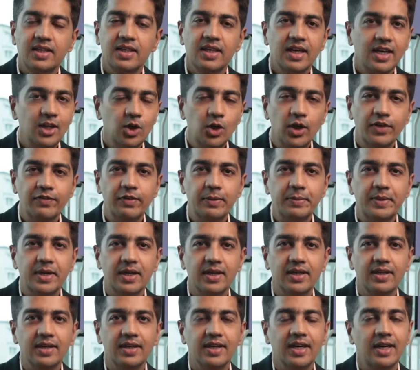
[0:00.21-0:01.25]
Hello
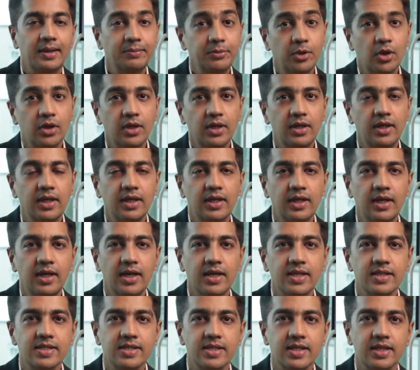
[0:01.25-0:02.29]
everybody, I'm Dr. Nikhil
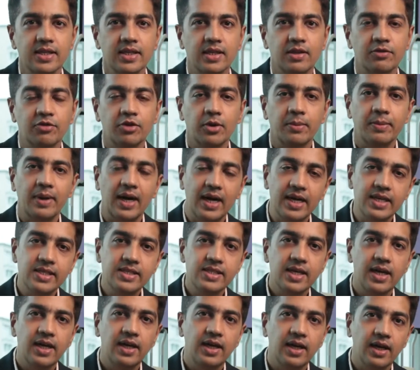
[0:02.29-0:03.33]
Nasta from
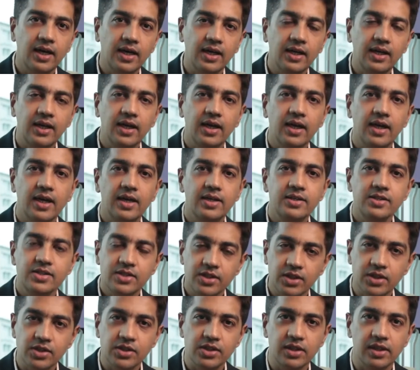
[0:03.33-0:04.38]
Isight, Eyecare and
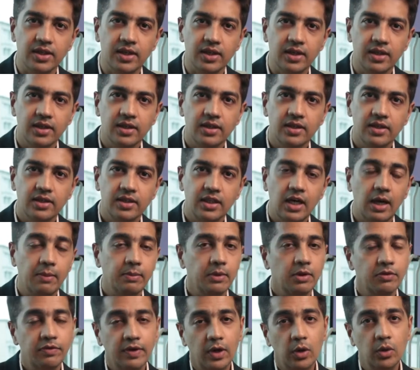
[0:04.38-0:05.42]
Surgery. I'm
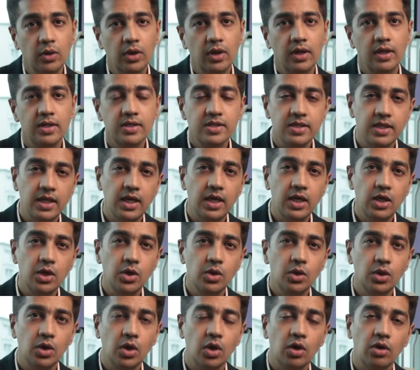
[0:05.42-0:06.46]
the founder and
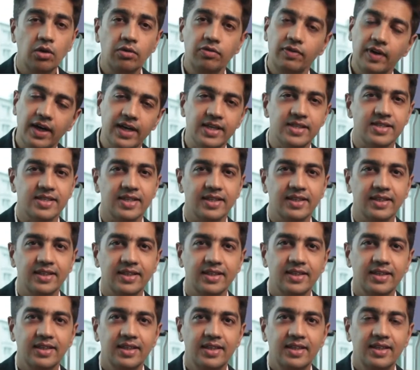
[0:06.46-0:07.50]
CEO of Isight.
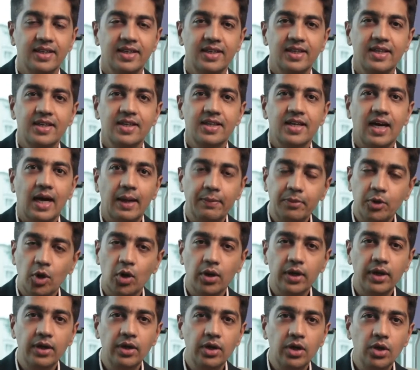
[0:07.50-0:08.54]
I'm
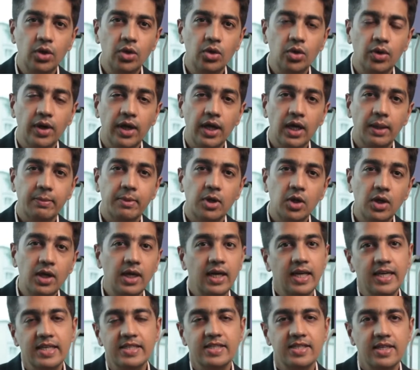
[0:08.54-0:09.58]
talking to you today about
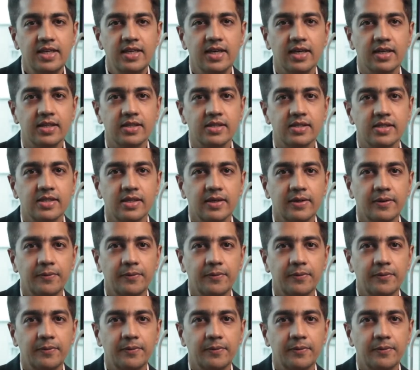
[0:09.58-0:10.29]
lazy eyes.